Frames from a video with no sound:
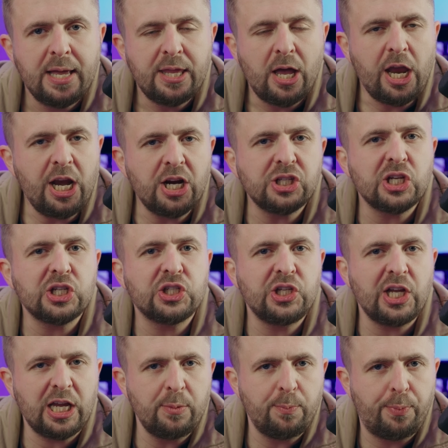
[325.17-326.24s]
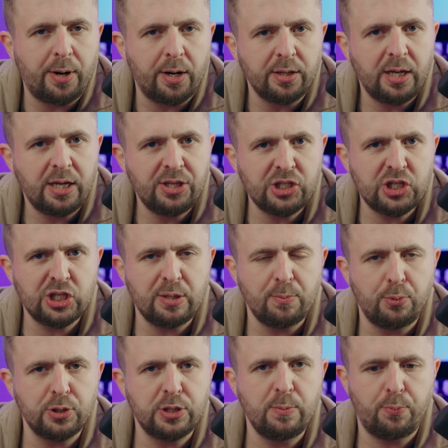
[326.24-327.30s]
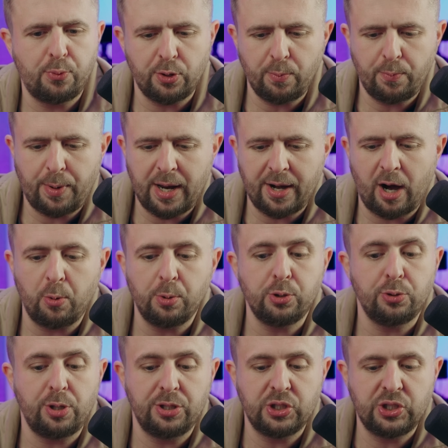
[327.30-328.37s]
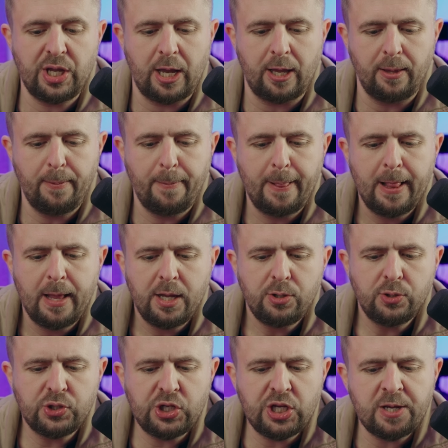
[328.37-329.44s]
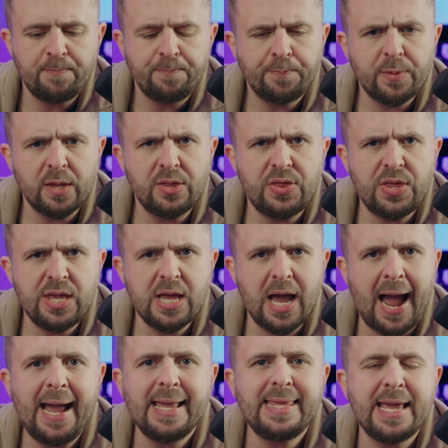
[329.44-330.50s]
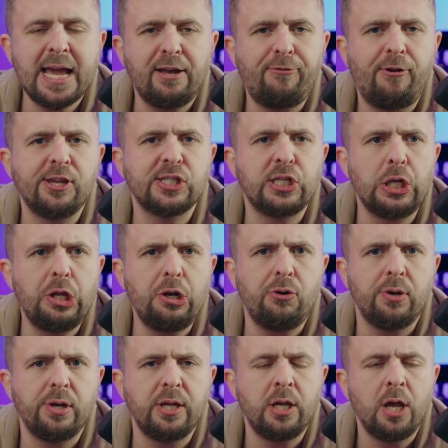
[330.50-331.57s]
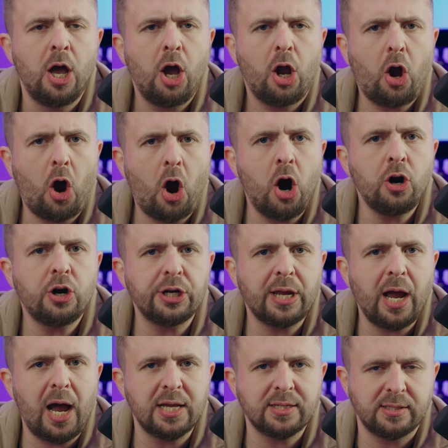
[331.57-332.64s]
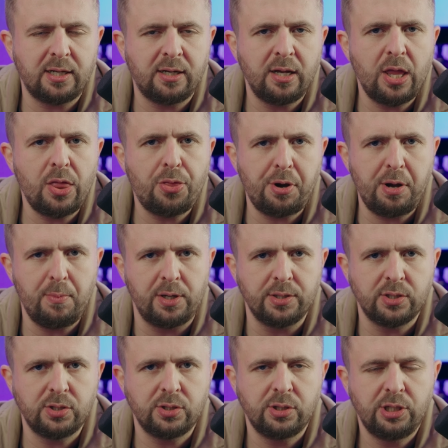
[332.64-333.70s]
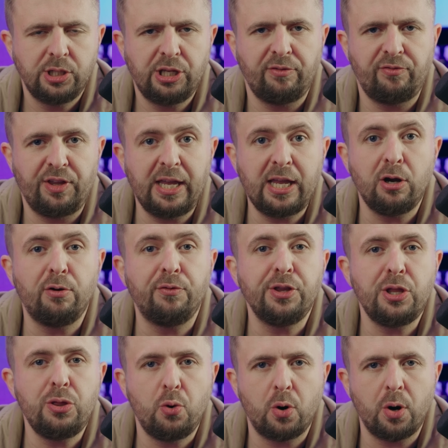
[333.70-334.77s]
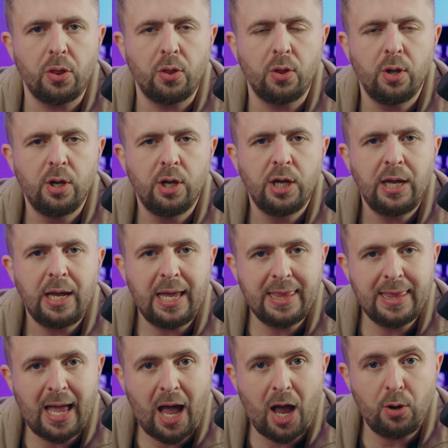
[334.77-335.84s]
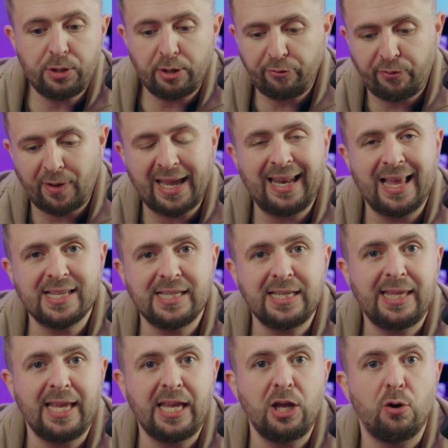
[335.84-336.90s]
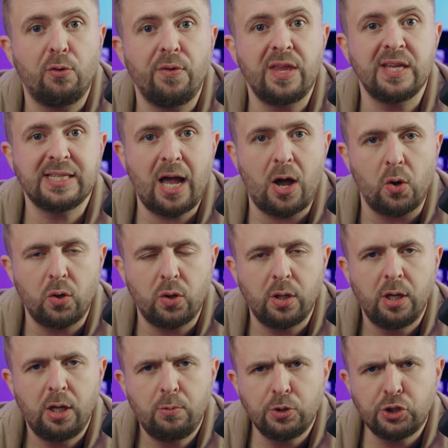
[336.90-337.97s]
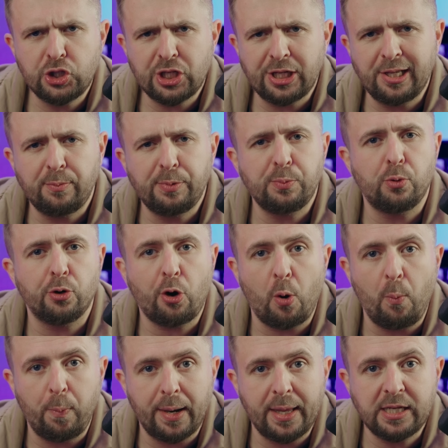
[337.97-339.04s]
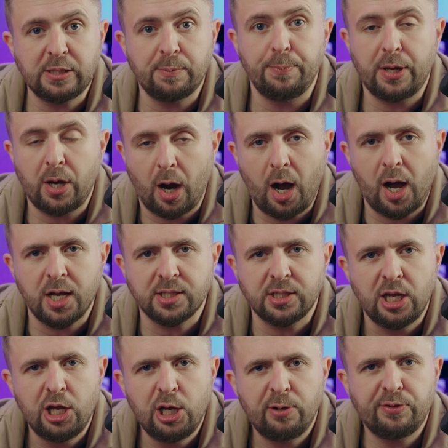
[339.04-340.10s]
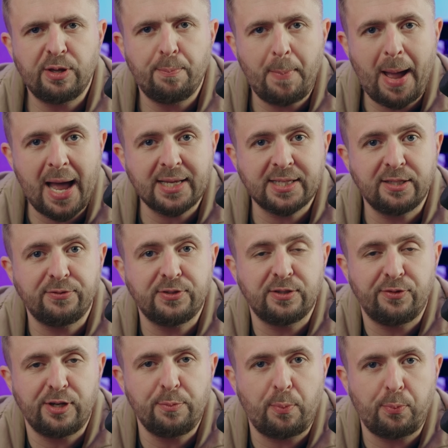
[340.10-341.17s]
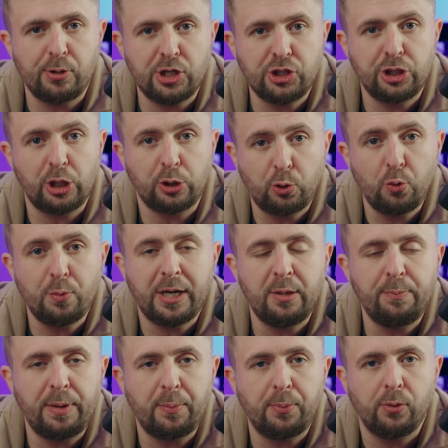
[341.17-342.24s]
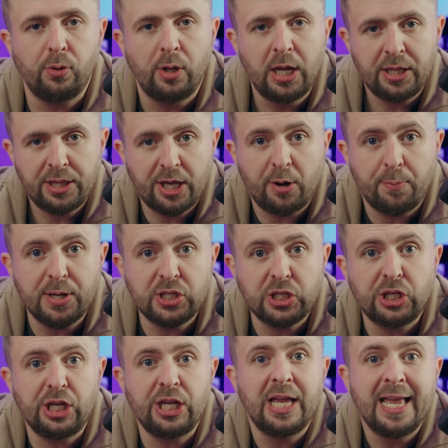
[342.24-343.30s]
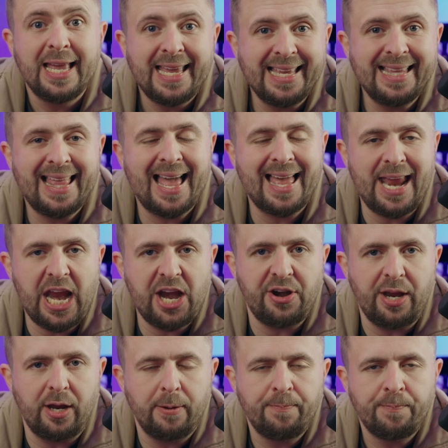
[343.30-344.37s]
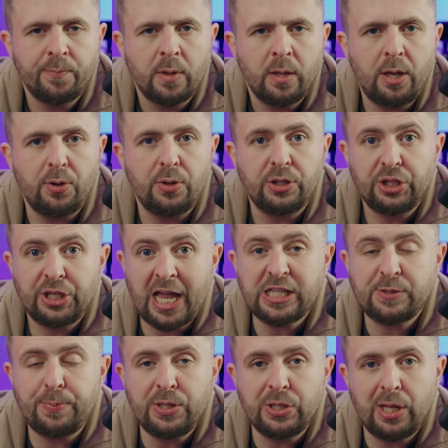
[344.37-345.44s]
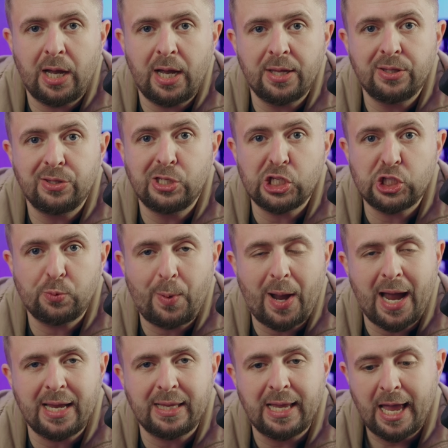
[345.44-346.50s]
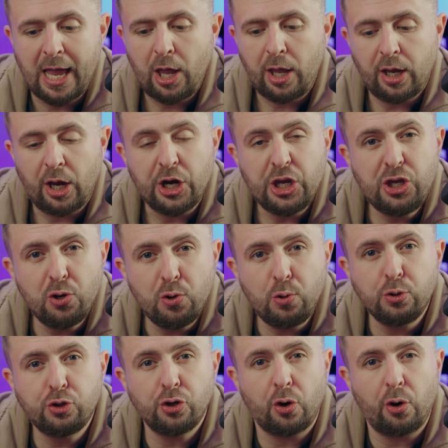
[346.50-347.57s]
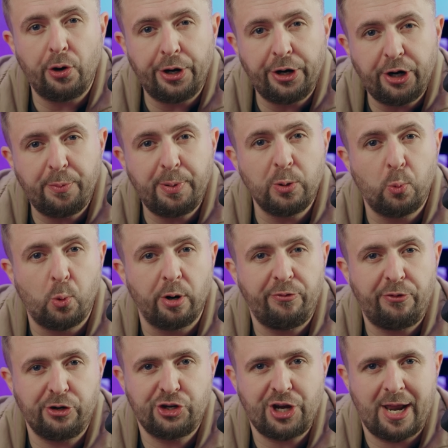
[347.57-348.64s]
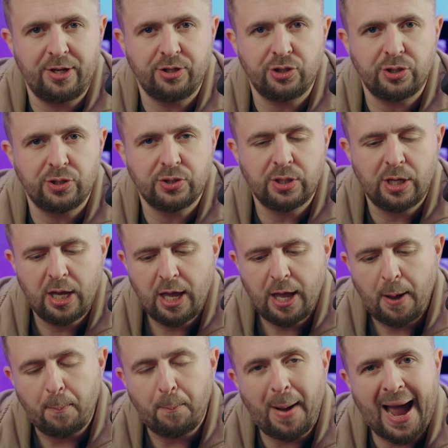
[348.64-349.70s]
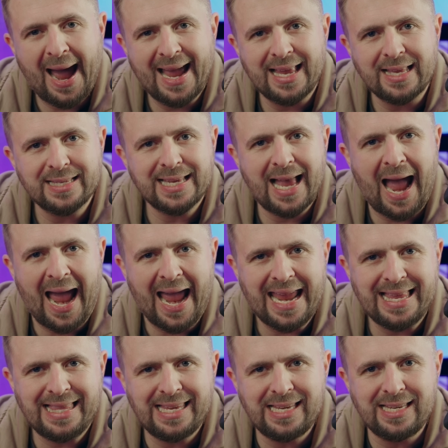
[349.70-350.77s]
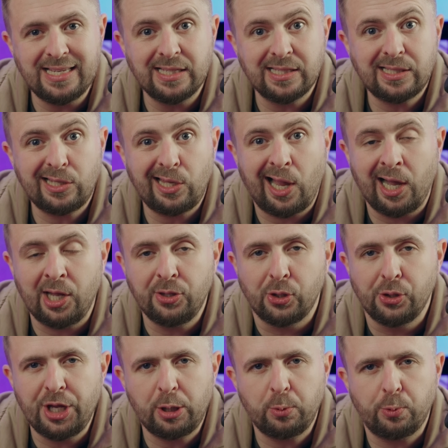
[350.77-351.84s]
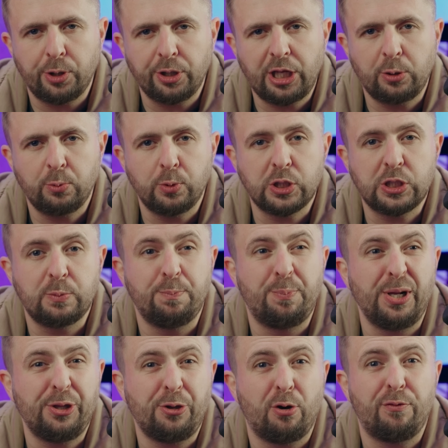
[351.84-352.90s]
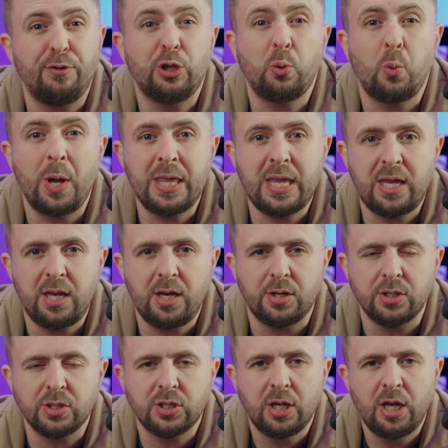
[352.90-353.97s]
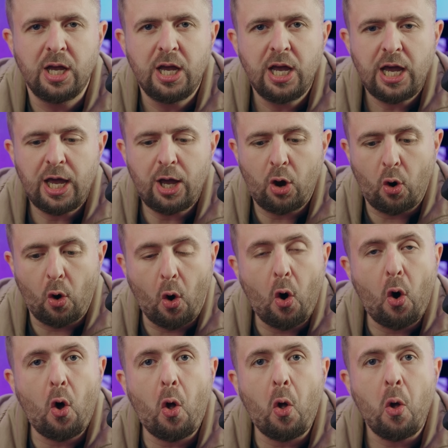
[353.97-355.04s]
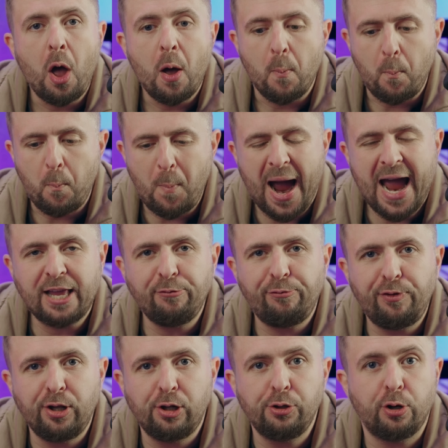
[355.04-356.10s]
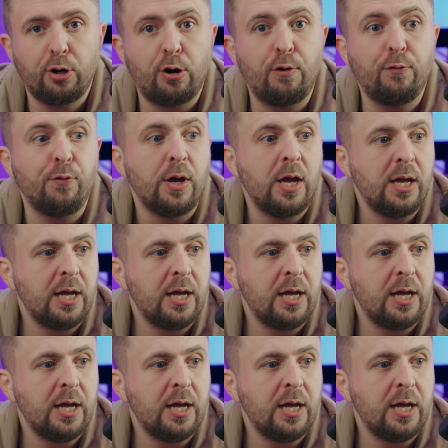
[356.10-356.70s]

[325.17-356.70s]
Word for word: Now, here's the second part, and this is the most important part I want you to understand. You see, the IDF has literally conquered Gaza in three months. They've taken over the north, and now they're finalizing taking over the south, which is a little bit more complex because of the massive civilian population, the 2 million people that are basically in that area. Now, that's been done despite huge urban warfare challenges mines, IEDs, tunnel network that was built over 20 years, a whole minefield of